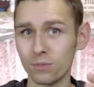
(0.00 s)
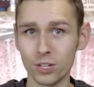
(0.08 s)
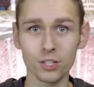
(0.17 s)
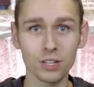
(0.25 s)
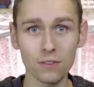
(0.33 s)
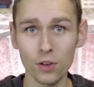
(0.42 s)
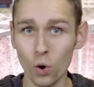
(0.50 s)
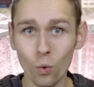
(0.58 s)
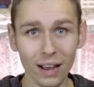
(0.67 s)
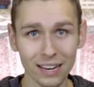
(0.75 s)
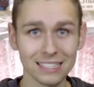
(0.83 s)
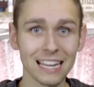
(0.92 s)
just give you a
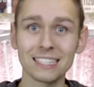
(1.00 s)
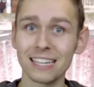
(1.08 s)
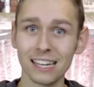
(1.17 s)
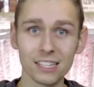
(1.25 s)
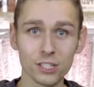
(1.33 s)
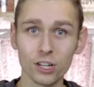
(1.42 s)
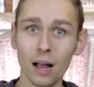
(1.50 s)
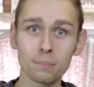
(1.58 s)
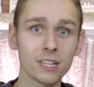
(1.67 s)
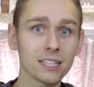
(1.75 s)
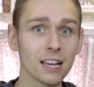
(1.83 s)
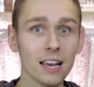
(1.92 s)
quick 10 second
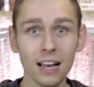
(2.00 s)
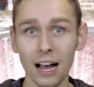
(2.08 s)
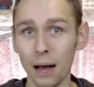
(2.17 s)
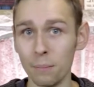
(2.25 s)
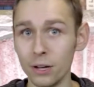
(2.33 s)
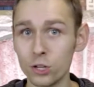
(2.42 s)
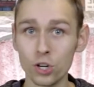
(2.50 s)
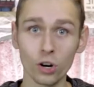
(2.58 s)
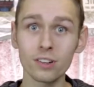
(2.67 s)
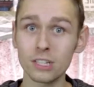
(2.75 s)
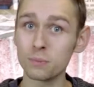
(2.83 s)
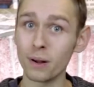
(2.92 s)
synopsis. Um,
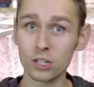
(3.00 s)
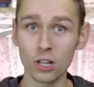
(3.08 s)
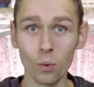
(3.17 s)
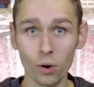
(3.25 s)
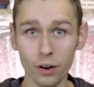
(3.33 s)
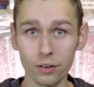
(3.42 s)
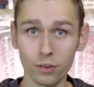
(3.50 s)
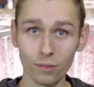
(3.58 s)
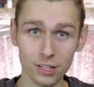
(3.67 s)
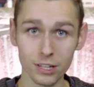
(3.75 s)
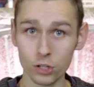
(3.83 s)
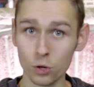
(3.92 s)
insurance is much lower on
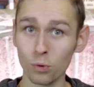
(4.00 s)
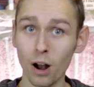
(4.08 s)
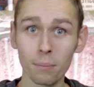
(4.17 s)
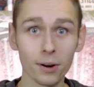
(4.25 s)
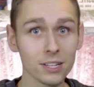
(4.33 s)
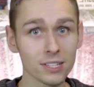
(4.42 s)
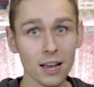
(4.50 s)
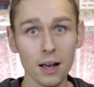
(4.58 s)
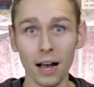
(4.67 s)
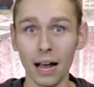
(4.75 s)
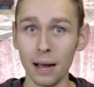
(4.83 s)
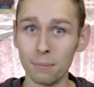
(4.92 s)
residential properties.
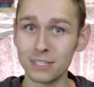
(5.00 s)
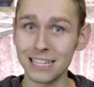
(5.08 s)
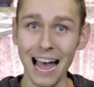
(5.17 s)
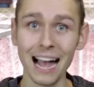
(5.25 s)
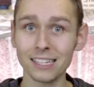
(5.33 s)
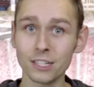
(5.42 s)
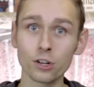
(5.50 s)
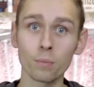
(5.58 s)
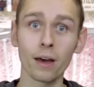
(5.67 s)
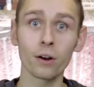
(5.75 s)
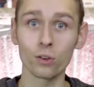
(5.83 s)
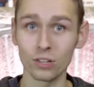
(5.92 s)
Um, taxes are
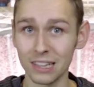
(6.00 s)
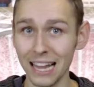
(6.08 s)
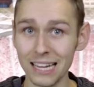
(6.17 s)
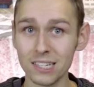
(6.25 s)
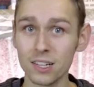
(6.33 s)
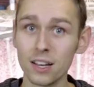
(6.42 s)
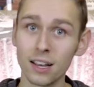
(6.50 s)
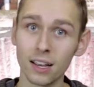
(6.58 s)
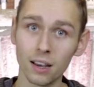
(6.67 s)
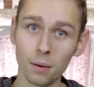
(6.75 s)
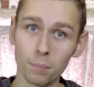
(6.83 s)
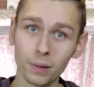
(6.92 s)
better. There's less
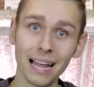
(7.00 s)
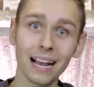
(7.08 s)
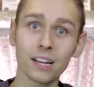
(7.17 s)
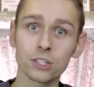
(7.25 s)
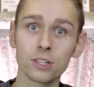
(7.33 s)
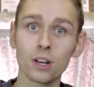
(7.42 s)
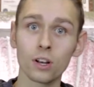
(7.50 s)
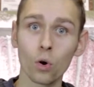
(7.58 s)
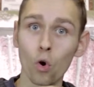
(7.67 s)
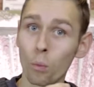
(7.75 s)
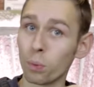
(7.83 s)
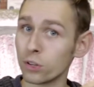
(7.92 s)
complex
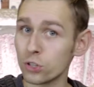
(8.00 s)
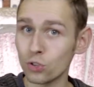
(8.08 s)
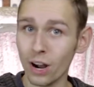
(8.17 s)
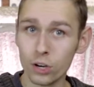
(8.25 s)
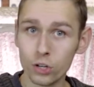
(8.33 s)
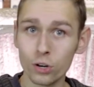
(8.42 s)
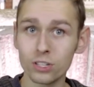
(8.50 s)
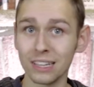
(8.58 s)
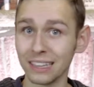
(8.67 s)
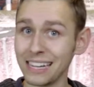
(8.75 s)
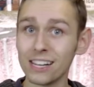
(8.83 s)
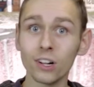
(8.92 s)
corporate structures,
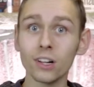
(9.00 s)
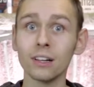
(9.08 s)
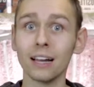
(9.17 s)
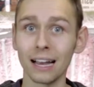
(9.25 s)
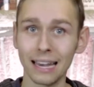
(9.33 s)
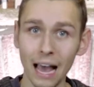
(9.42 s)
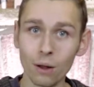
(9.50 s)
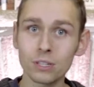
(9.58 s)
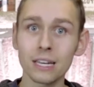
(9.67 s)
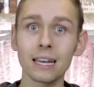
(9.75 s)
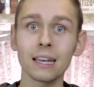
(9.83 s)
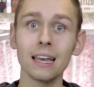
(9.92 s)
legal,
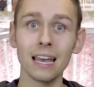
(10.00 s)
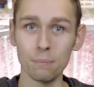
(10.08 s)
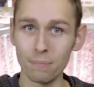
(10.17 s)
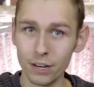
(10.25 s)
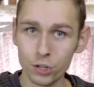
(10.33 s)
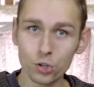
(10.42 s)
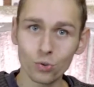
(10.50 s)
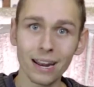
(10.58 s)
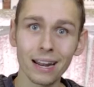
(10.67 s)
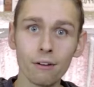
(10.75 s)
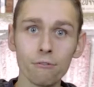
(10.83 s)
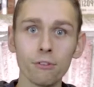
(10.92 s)
accounting,
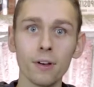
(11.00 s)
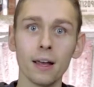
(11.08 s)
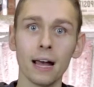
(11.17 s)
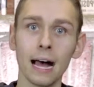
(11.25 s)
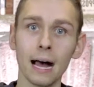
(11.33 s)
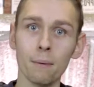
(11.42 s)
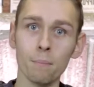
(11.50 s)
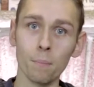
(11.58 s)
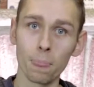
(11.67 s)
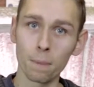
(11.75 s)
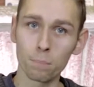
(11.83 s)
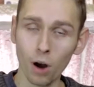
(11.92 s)
administrative. Um,
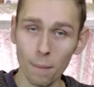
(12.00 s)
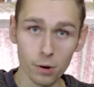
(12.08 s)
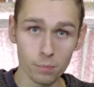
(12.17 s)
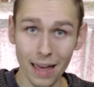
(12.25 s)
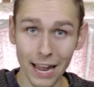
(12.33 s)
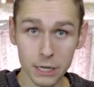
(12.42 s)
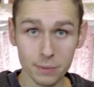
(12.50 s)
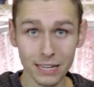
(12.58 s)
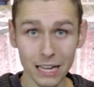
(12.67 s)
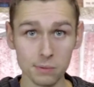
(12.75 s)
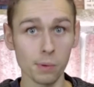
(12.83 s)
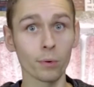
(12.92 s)
property management
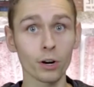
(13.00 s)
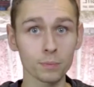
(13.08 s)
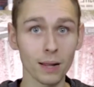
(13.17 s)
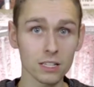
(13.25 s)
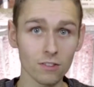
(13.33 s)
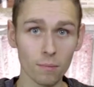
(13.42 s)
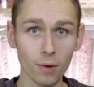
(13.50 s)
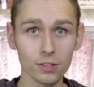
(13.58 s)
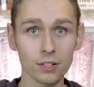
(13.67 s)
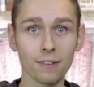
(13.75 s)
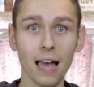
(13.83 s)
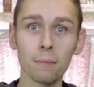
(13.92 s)
tends to be more expensive in
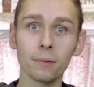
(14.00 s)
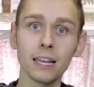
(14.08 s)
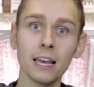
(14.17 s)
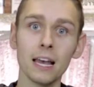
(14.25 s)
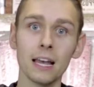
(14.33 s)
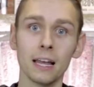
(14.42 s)
multifamily.